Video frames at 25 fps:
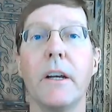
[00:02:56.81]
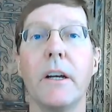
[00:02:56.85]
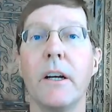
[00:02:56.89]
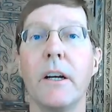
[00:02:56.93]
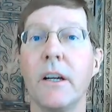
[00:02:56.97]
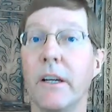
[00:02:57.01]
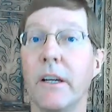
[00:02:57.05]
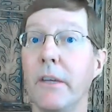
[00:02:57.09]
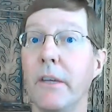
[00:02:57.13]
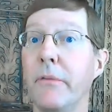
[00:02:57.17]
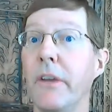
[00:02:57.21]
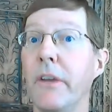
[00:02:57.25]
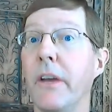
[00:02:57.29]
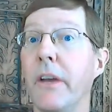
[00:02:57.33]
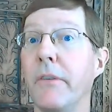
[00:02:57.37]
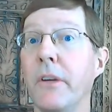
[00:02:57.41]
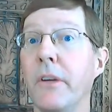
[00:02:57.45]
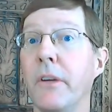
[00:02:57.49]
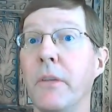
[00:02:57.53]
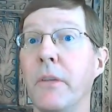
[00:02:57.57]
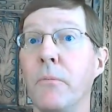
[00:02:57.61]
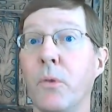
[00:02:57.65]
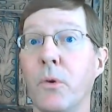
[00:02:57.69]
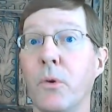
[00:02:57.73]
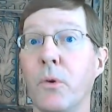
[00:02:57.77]
Uh, if you have
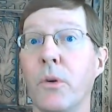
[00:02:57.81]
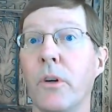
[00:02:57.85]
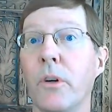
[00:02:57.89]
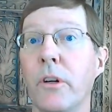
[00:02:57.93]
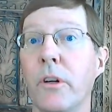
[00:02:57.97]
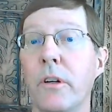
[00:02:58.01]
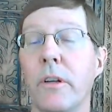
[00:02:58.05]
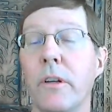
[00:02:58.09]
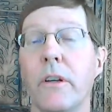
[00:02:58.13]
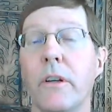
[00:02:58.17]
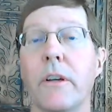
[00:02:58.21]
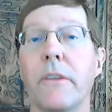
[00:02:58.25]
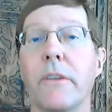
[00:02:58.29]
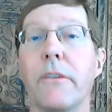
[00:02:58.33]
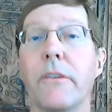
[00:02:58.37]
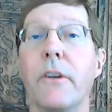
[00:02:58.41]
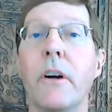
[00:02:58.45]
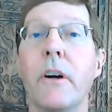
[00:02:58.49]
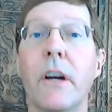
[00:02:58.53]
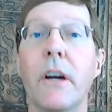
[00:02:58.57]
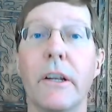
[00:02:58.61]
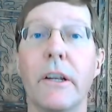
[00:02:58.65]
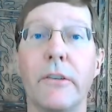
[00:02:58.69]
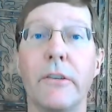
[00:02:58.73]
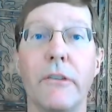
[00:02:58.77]
any more uh,
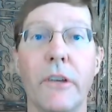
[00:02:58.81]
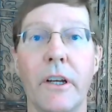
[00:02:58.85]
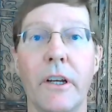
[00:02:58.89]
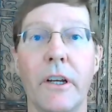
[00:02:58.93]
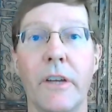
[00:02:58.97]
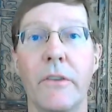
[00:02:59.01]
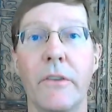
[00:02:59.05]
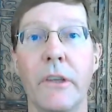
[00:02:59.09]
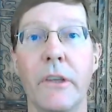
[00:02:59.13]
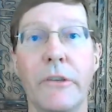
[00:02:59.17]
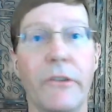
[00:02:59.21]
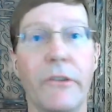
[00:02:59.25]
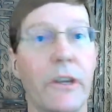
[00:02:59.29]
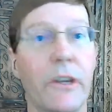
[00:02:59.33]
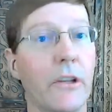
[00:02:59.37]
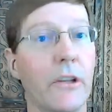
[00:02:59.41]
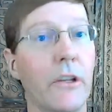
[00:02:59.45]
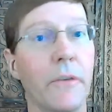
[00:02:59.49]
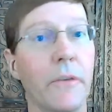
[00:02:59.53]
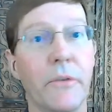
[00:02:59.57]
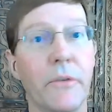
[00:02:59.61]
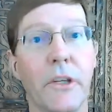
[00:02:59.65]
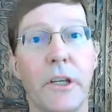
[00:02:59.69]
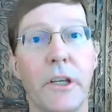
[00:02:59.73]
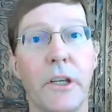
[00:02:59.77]
thoughts on this, I'd
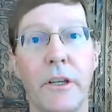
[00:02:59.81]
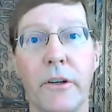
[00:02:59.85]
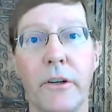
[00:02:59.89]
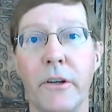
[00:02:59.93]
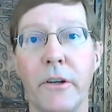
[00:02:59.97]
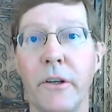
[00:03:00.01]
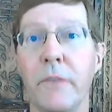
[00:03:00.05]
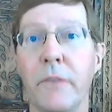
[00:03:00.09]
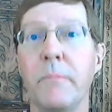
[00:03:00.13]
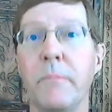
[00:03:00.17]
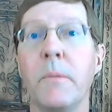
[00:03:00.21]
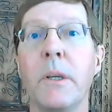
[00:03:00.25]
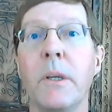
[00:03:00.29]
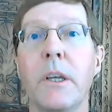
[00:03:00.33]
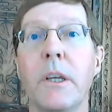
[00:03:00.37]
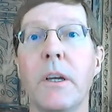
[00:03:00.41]
love to hear them.